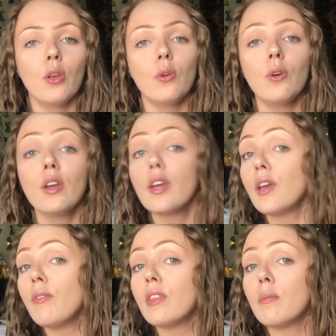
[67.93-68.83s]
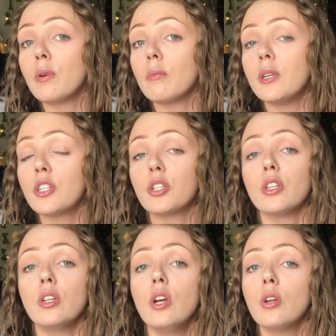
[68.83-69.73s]
you can give them
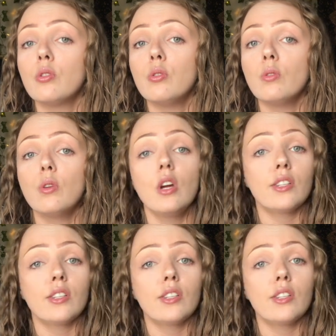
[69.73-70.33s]
permission to